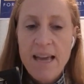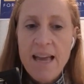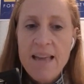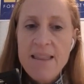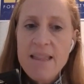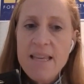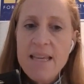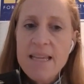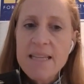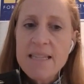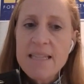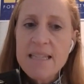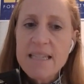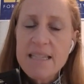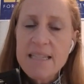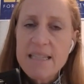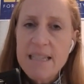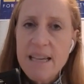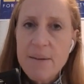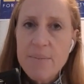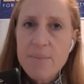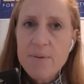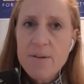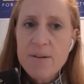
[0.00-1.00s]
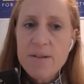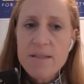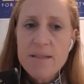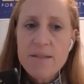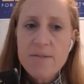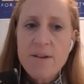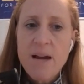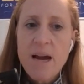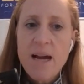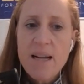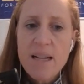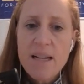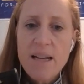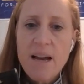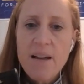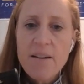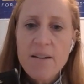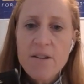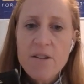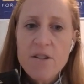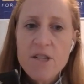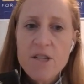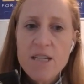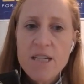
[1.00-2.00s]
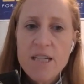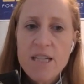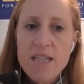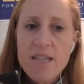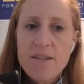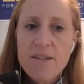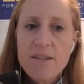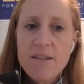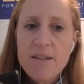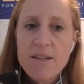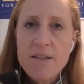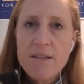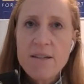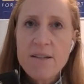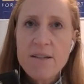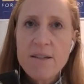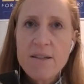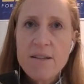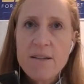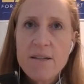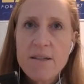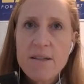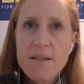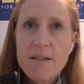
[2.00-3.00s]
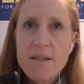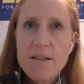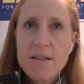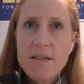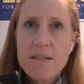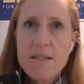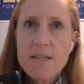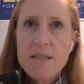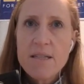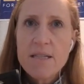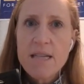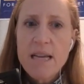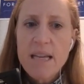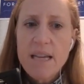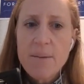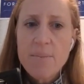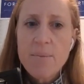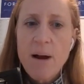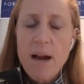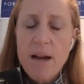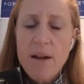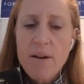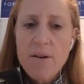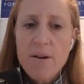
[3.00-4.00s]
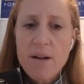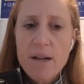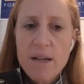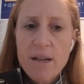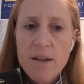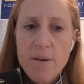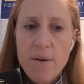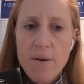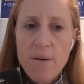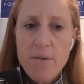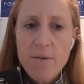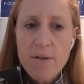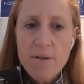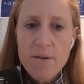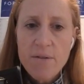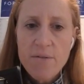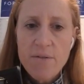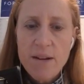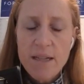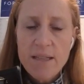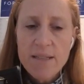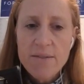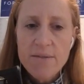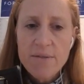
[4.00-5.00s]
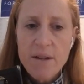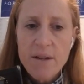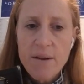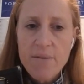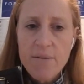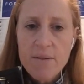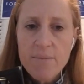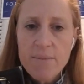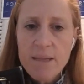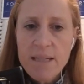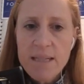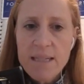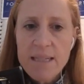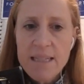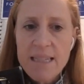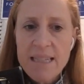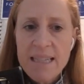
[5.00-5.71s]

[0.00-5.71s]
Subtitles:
And these examples of ideology taking priority over effective government